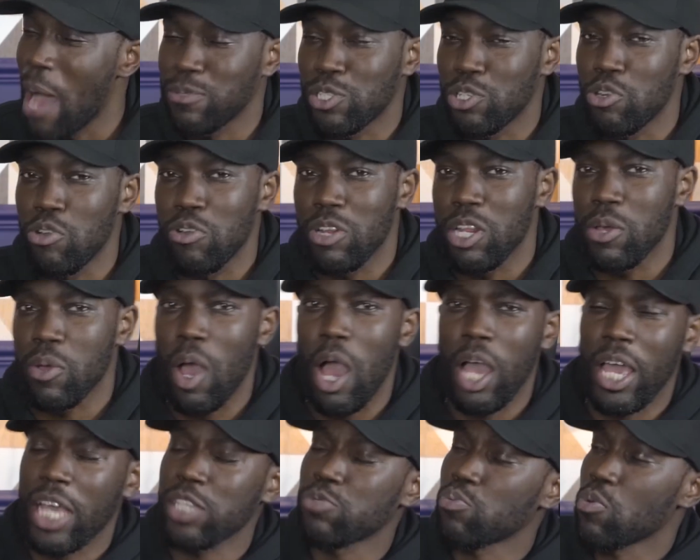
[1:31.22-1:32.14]
Absolutely.
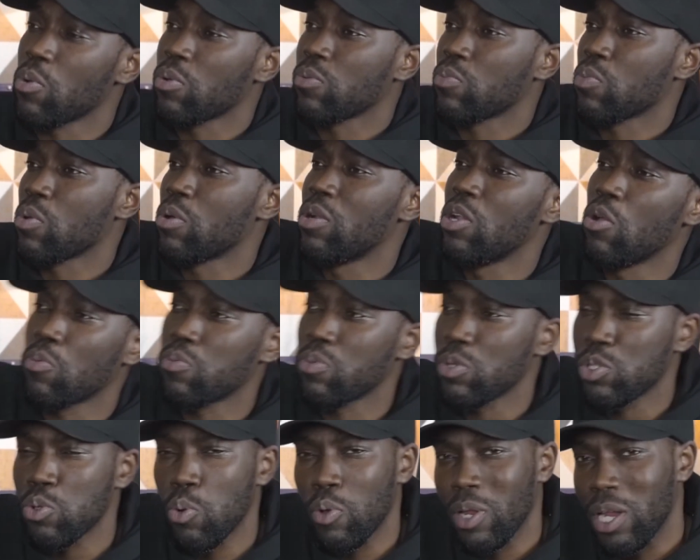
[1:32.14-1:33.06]
I guess we
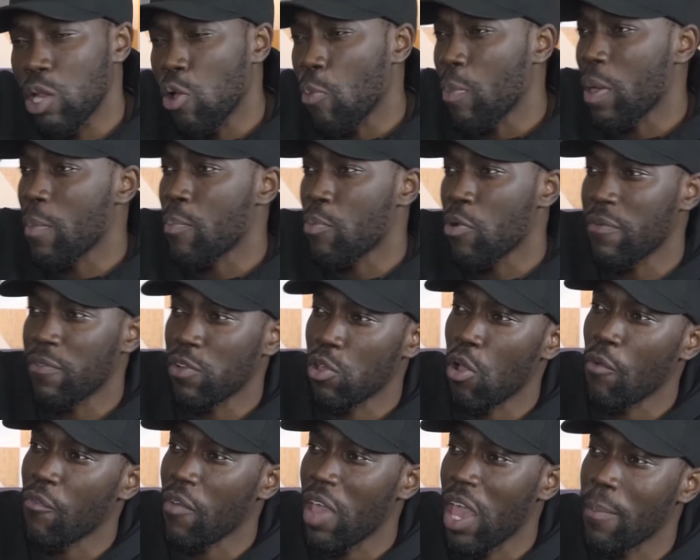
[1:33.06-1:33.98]
were talking a little bit
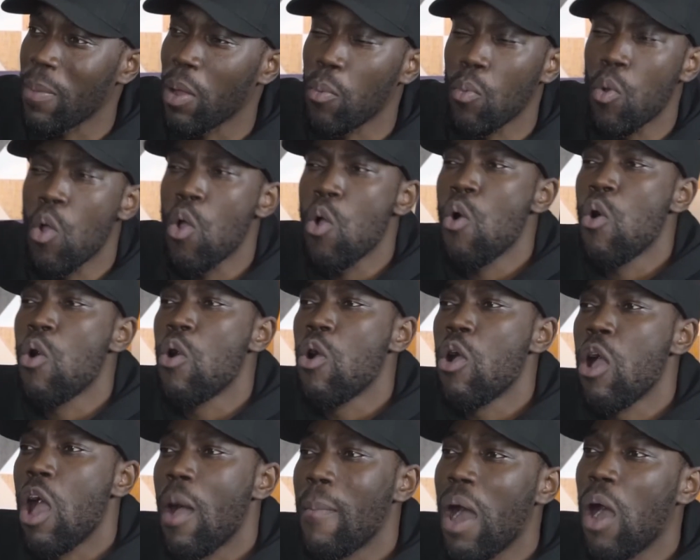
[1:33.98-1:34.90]
briefly off air, but
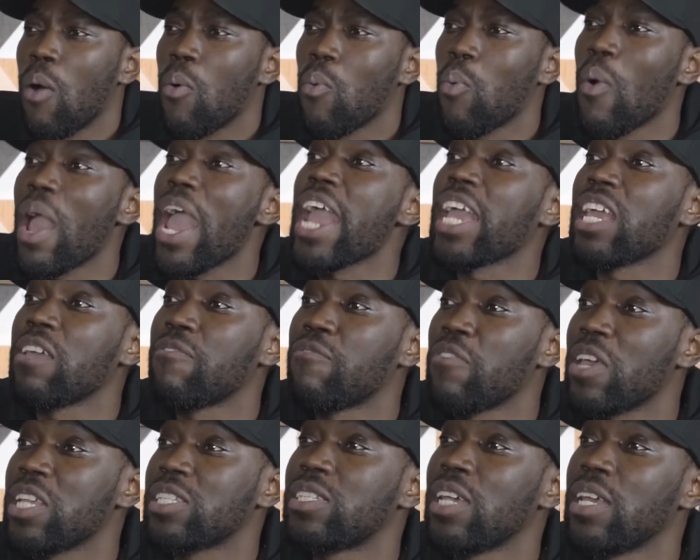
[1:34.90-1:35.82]
about where he
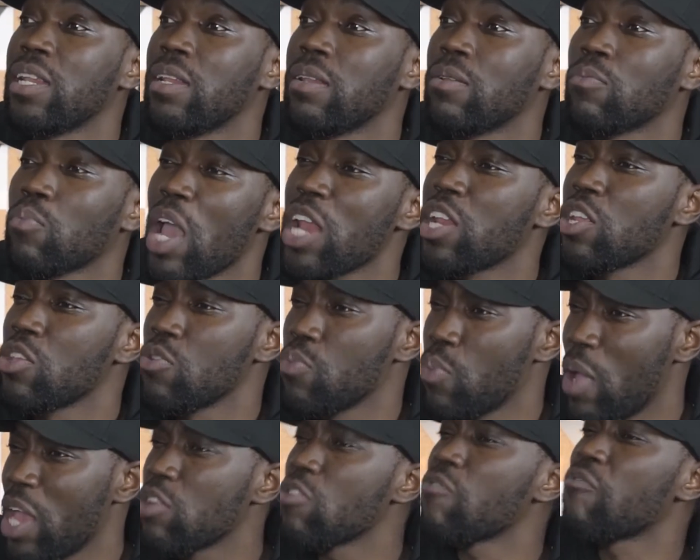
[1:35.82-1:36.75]
fits in. Where do
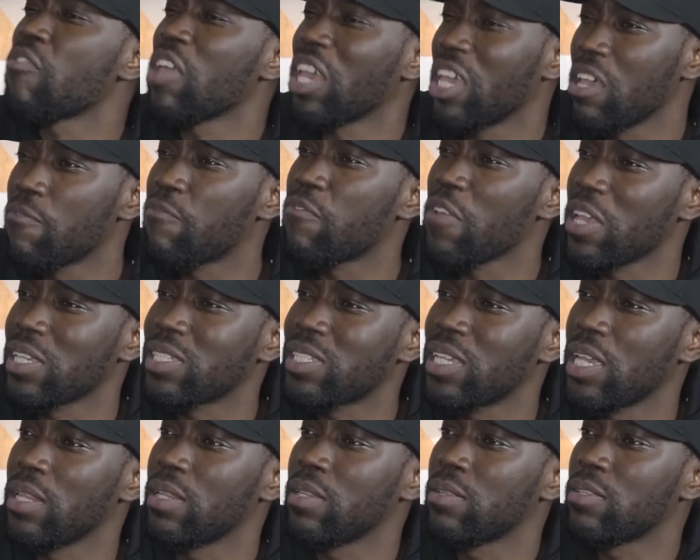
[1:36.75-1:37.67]
you think he
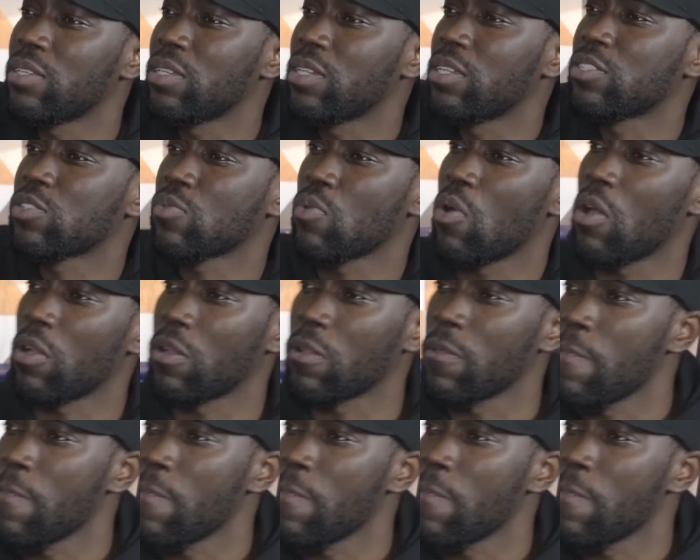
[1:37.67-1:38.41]
fits in to the squad?